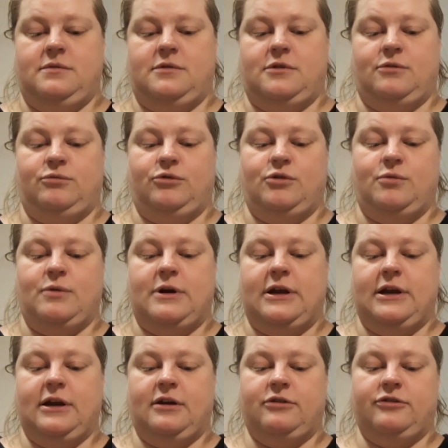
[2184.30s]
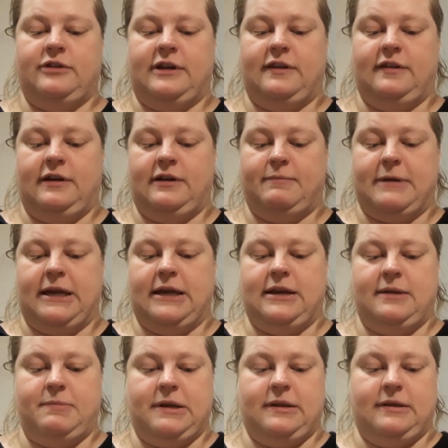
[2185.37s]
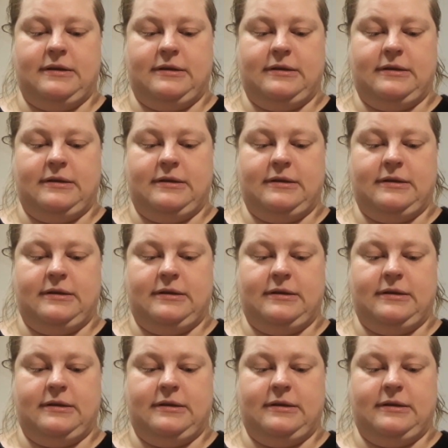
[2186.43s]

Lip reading: Don't know why I got that in my head, but